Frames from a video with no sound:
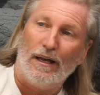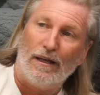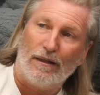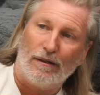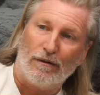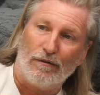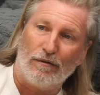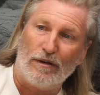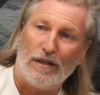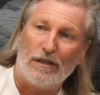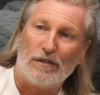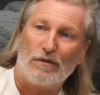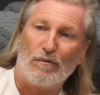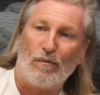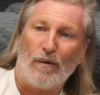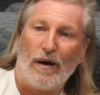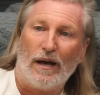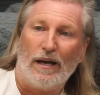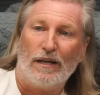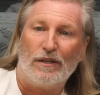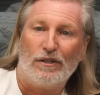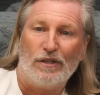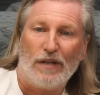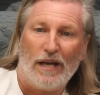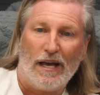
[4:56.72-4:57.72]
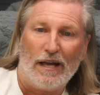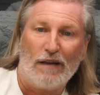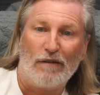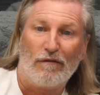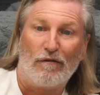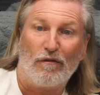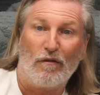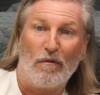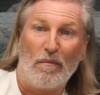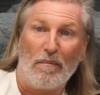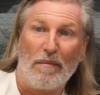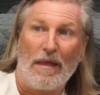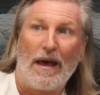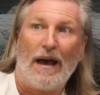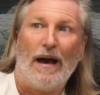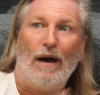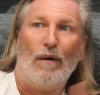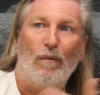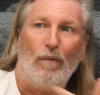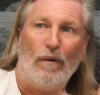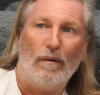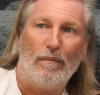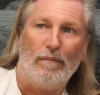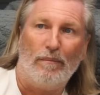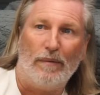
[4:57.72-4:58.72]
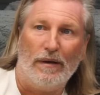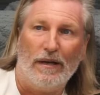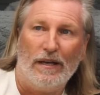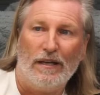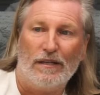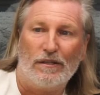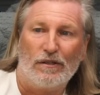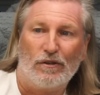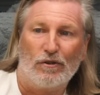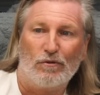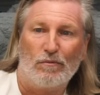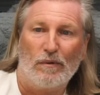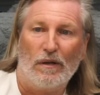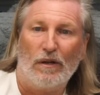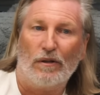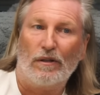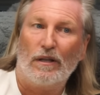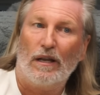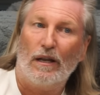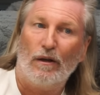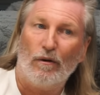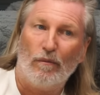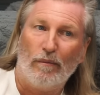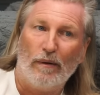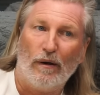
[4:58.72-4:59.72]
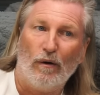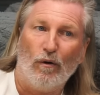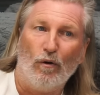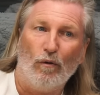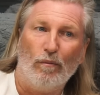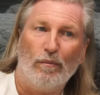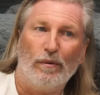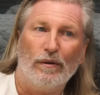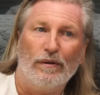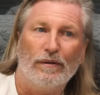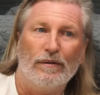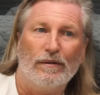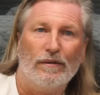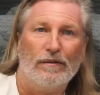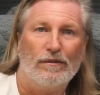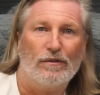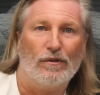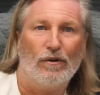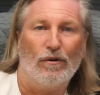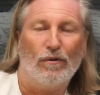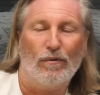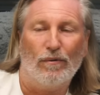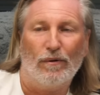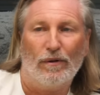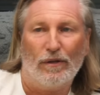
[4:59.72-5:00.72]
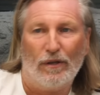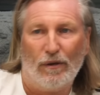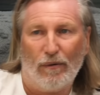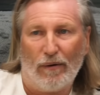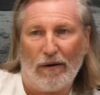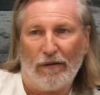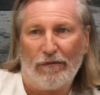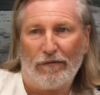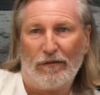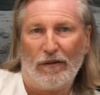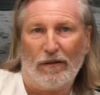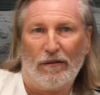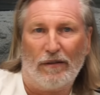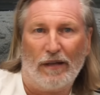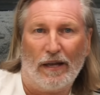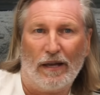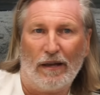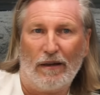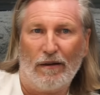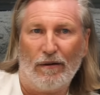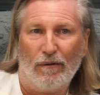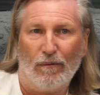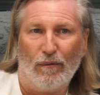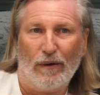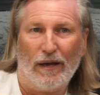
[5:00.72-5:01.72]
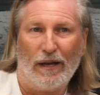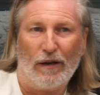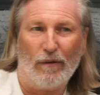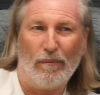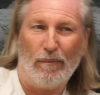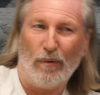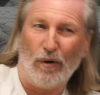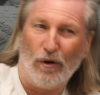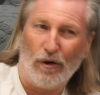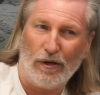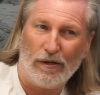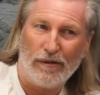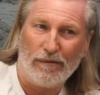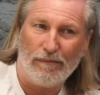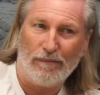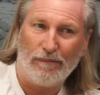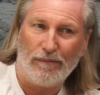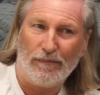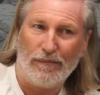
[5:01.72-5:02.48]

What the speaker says: the reason why I changed from that at Whitby is because we looked a little bit open. So you have to think, we had a point,